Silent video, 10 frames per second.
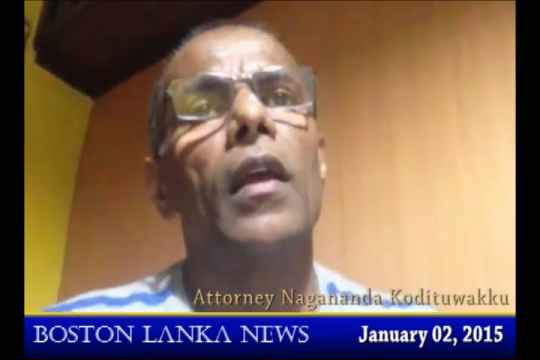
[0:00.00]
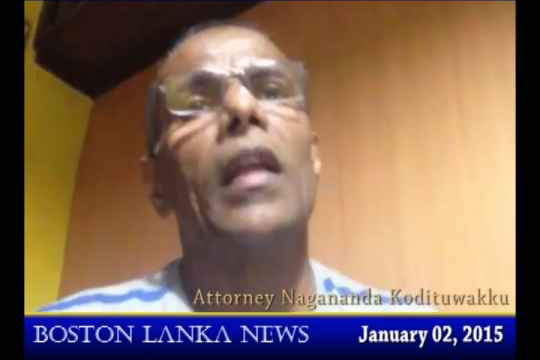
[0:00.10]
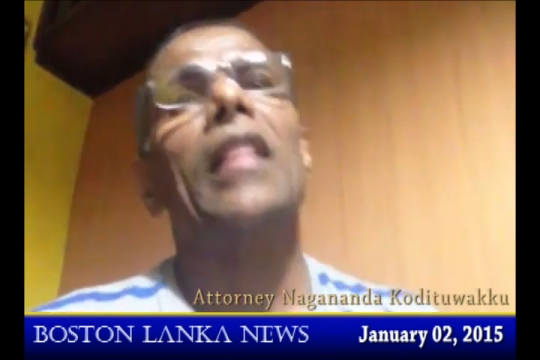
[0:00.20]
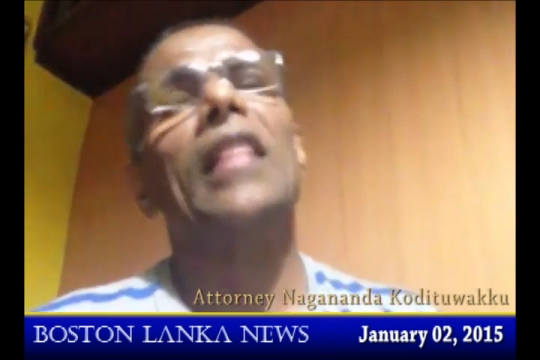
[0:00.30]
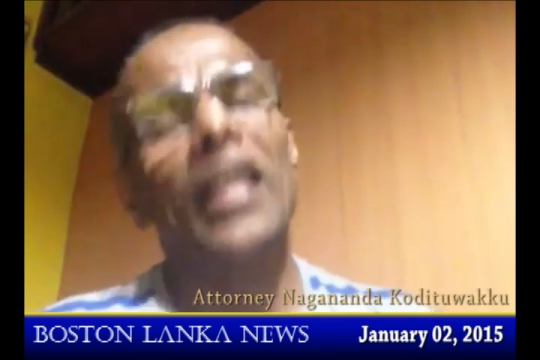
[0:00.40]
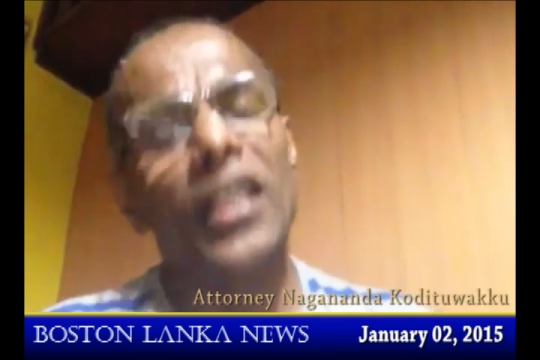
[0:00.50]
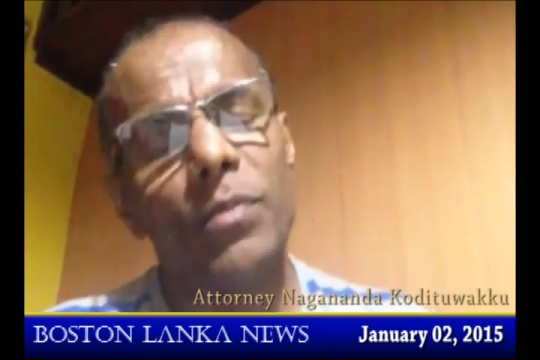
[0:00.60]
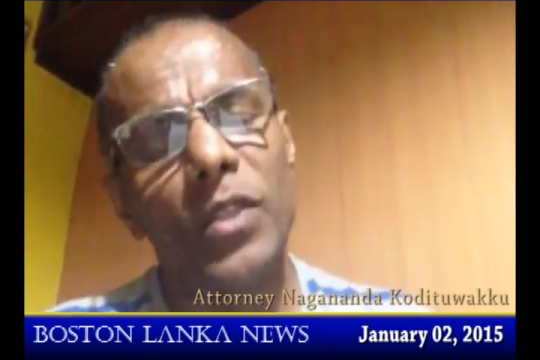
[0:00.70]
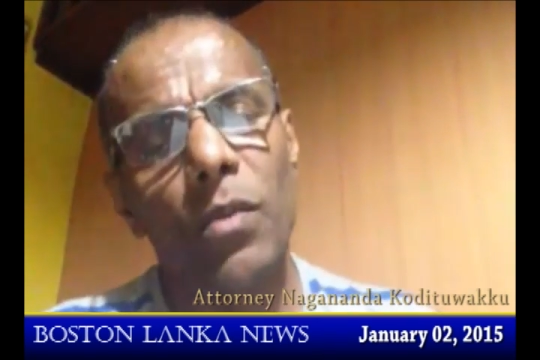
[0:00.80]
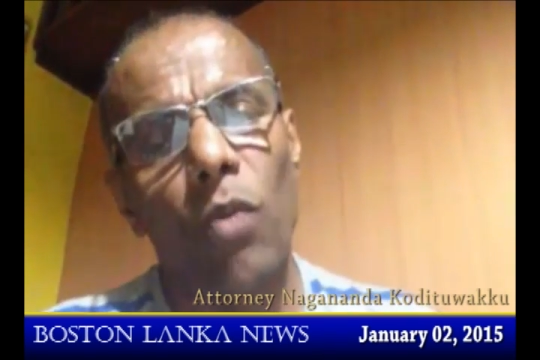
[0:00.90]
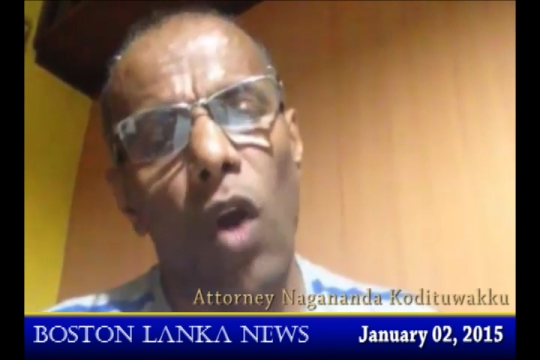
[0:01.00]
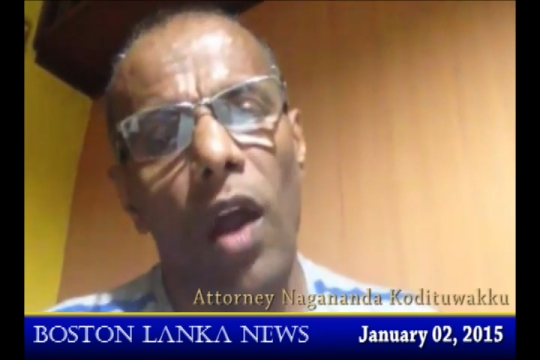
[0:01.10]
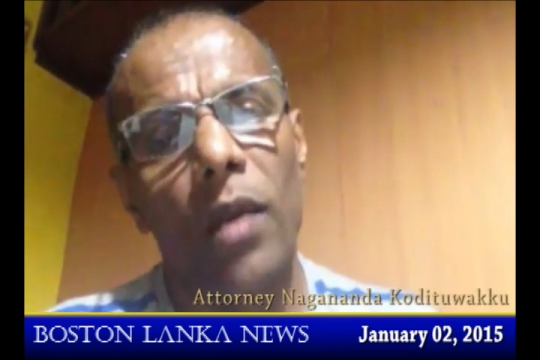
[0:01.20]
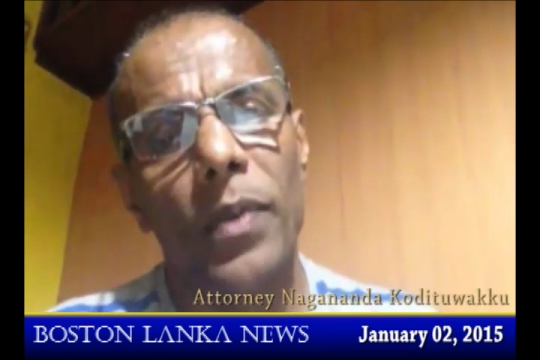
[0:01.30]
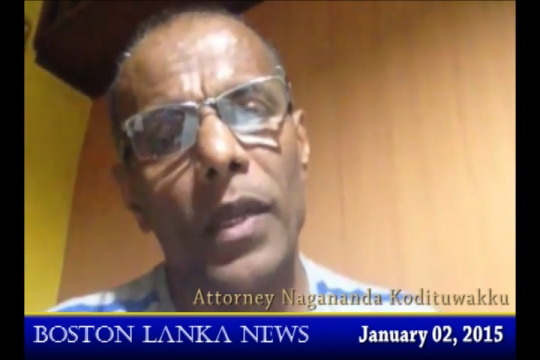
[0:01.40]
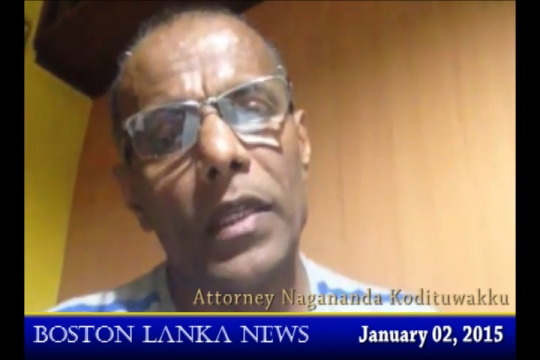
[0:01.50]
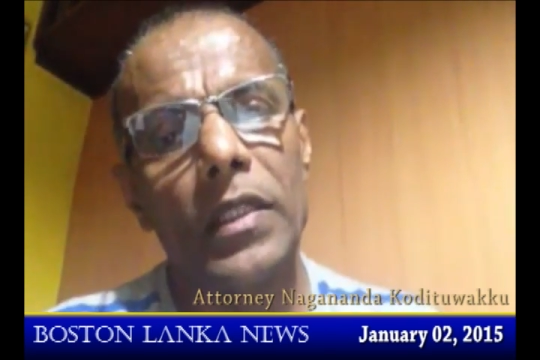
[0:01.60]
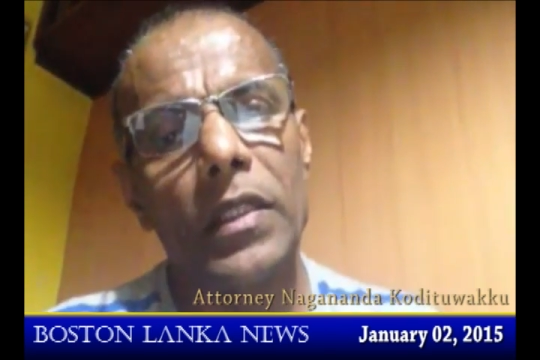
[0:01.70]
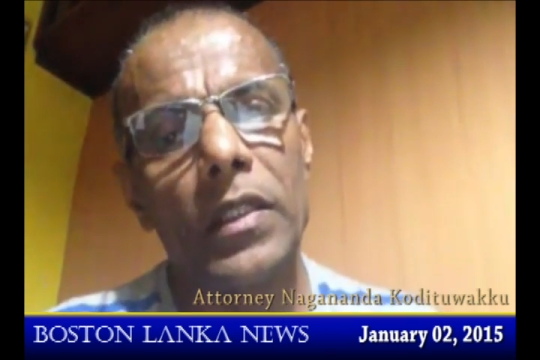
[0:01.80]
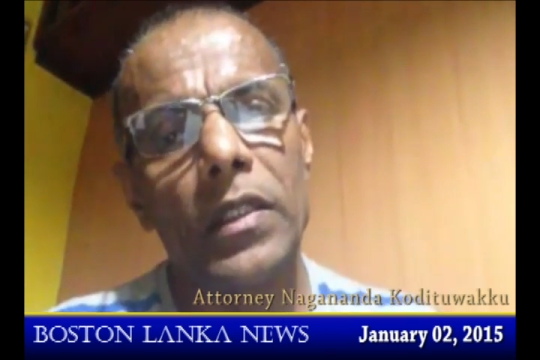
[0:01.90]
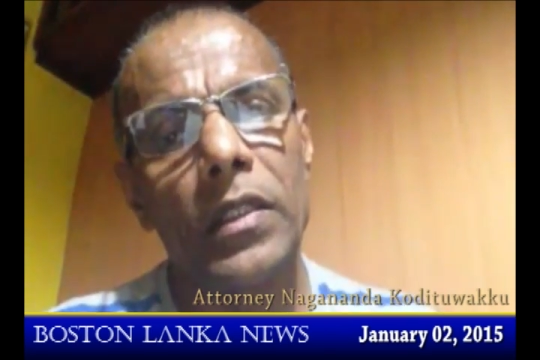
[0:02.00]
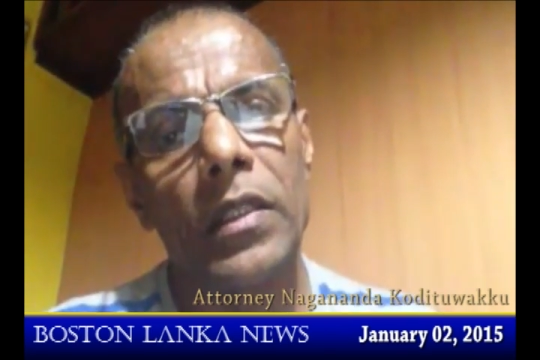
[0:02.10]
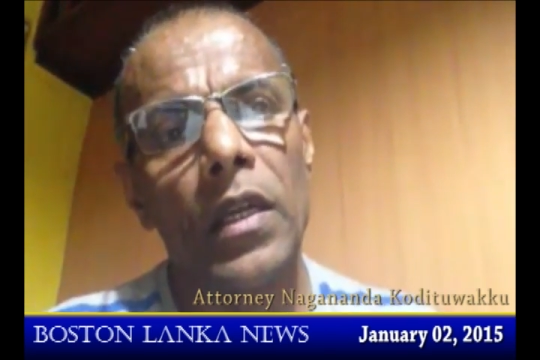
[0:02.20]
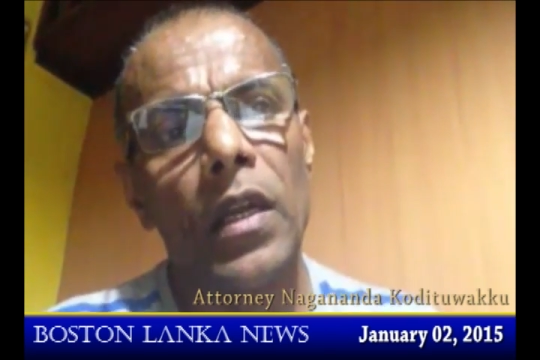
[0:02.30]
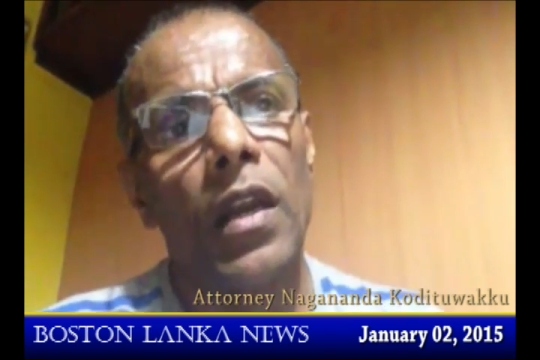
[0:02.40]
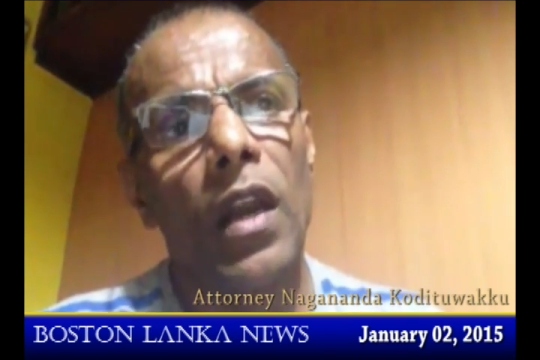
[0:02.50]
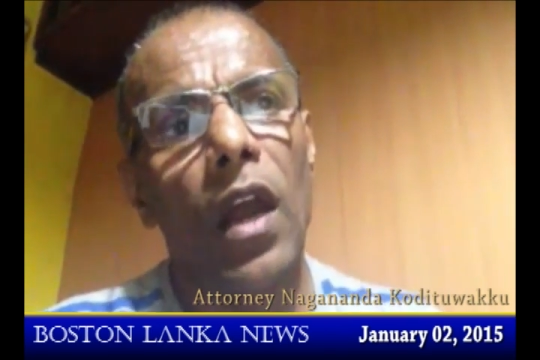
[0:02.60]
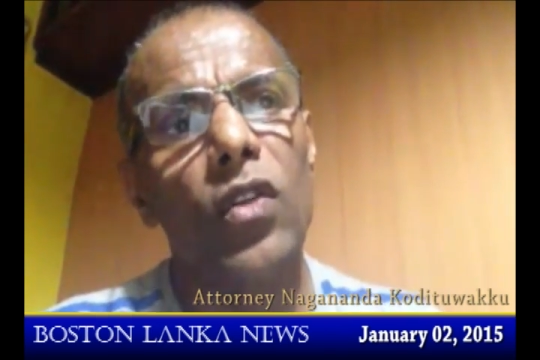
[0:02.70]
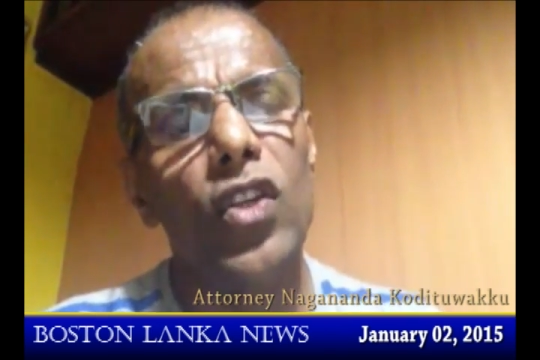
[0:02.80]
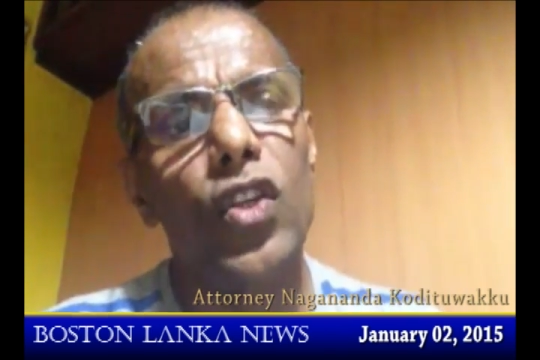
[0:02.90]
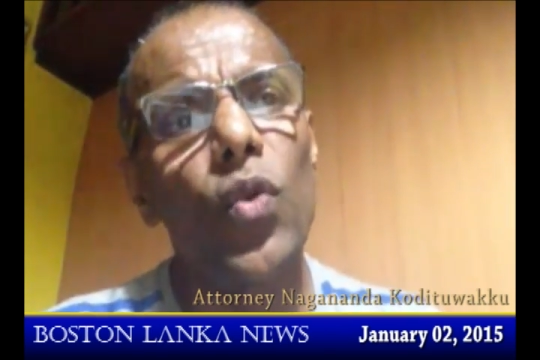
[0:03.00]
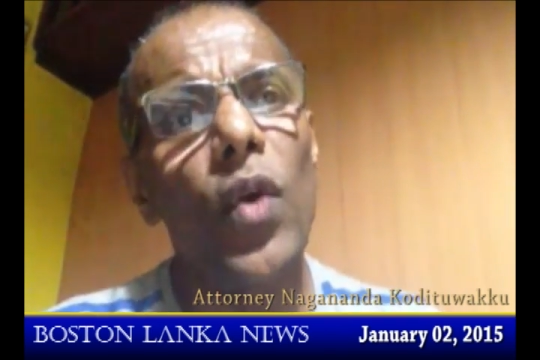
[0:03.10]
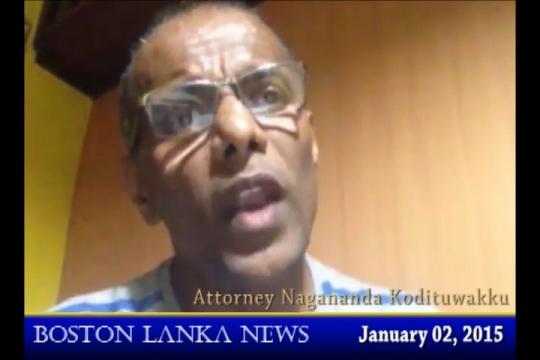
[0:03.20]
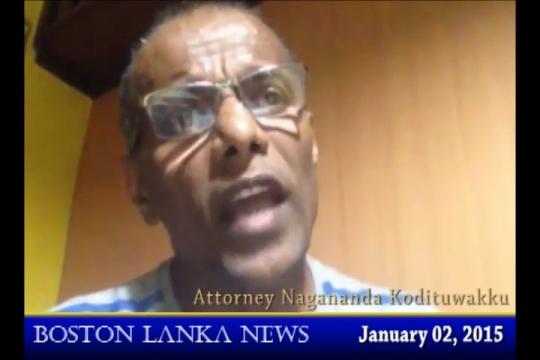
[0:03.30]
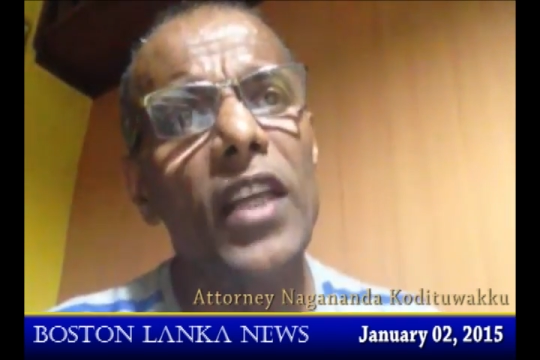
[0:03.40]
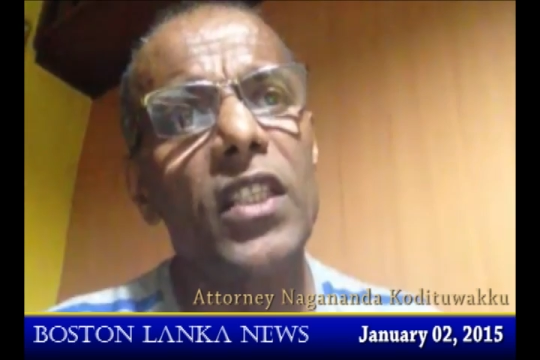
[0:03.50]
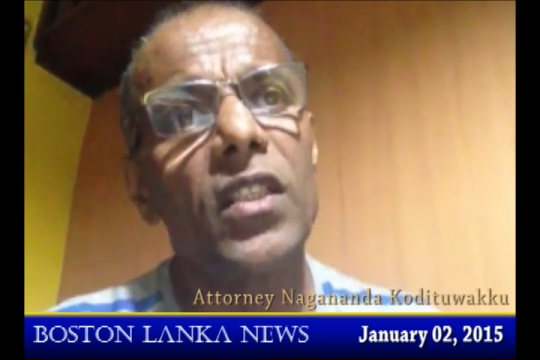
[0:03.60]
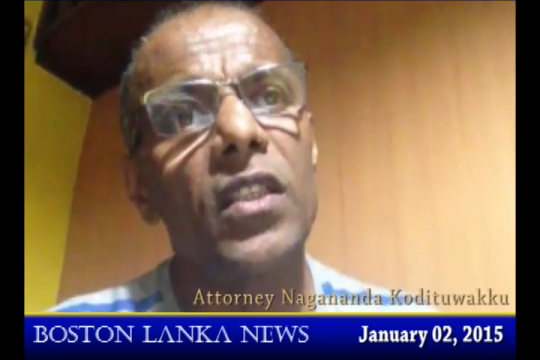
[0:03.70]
That is Mr. Mohan Peris. Now the issue arises,